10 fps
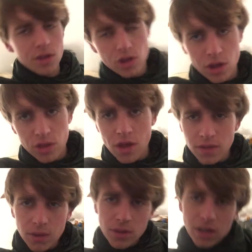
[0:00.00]
I suggest
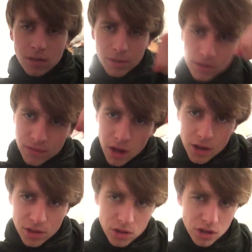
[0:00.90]
serving it with a little bit of
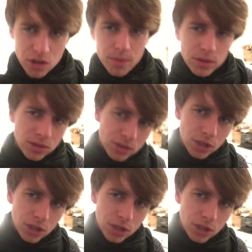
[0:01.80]
icing sugar sprinkled on